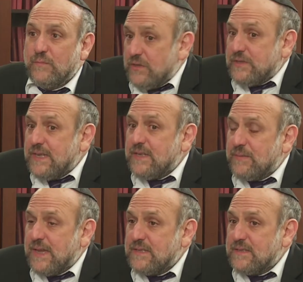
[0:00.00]
but you're seeing the
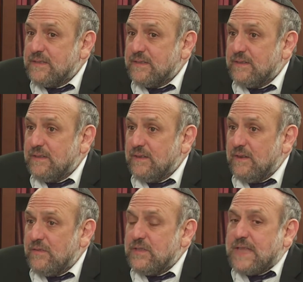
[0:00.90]
places.
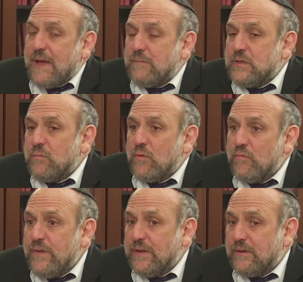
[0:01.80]
There's that much more
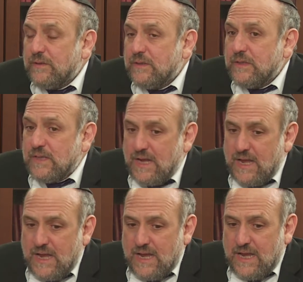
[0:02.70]
real,
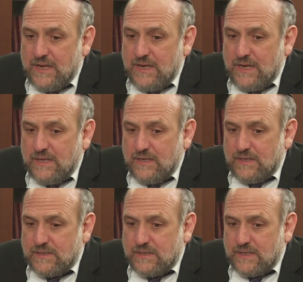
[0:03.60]
and
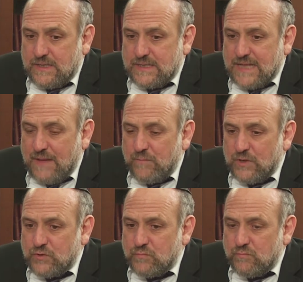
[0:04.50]
it's that
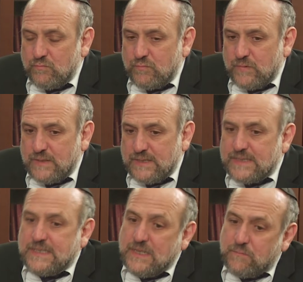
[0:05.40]
much
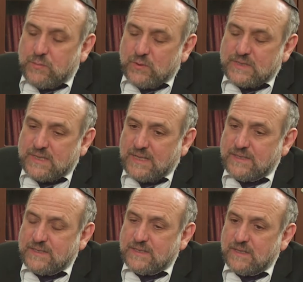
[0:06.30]
deeper
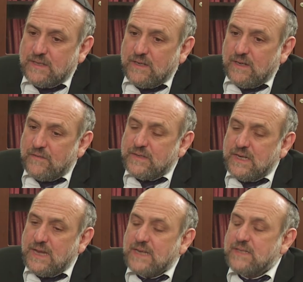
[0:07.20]
sense of
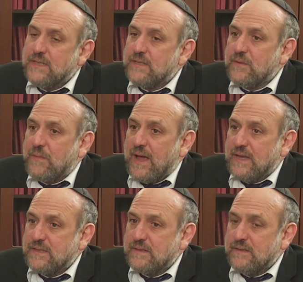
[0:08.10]
connecting to the
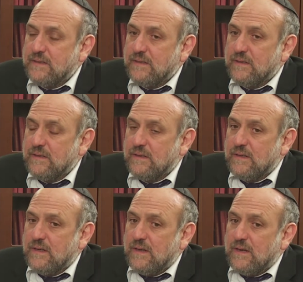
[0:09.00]
past.
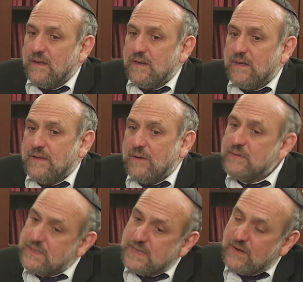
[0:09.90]
And that was
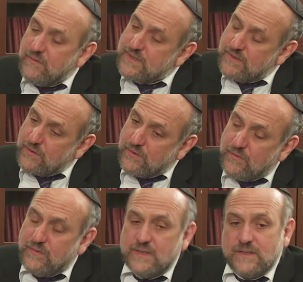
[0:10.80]
the second reason. The third
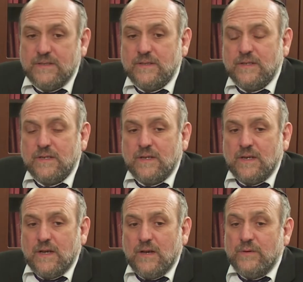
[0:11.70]
reason
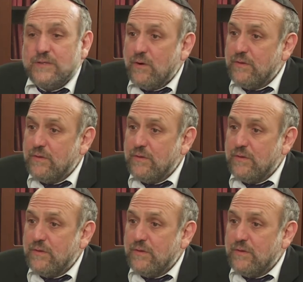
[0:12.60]
was your